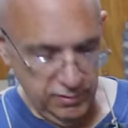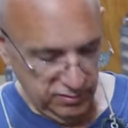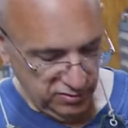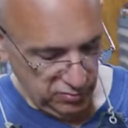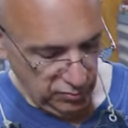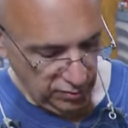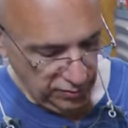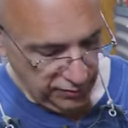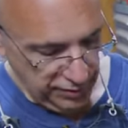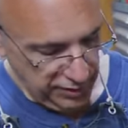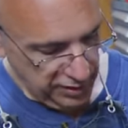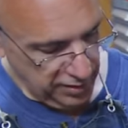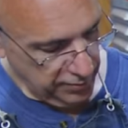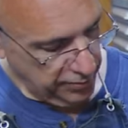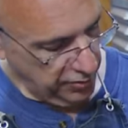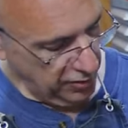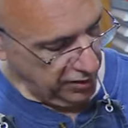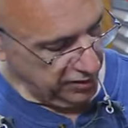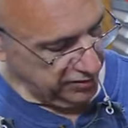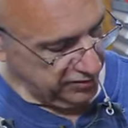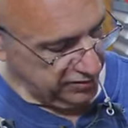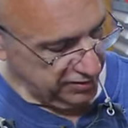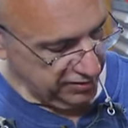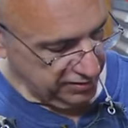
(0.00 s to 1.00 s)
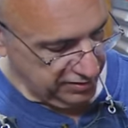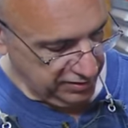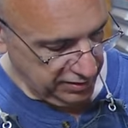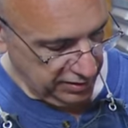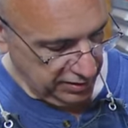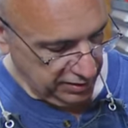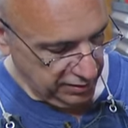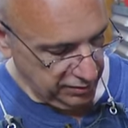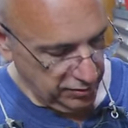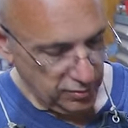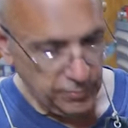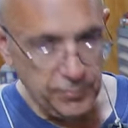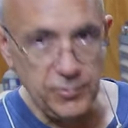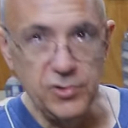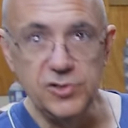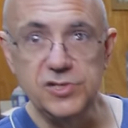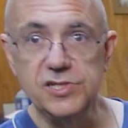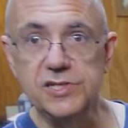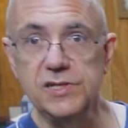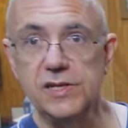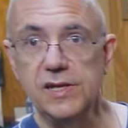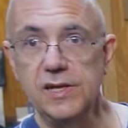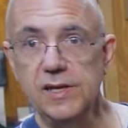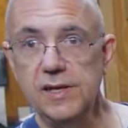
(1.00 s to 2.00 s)
So we're ready to press this uh, little
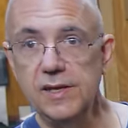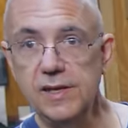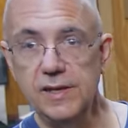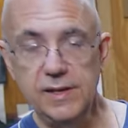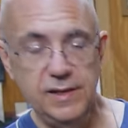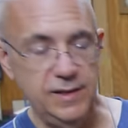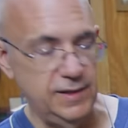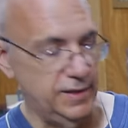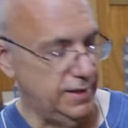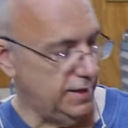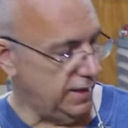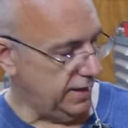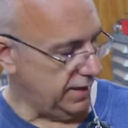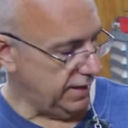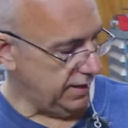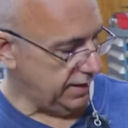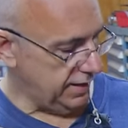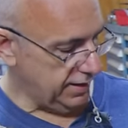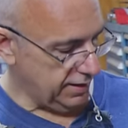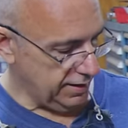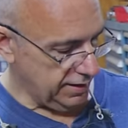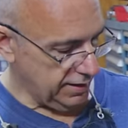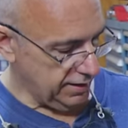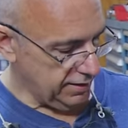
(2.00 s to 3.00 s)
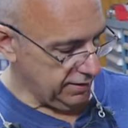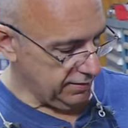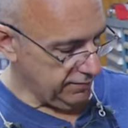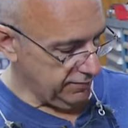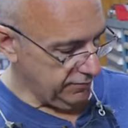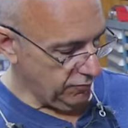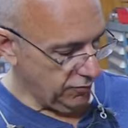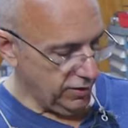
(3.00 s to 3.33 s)
bushing in, and uh,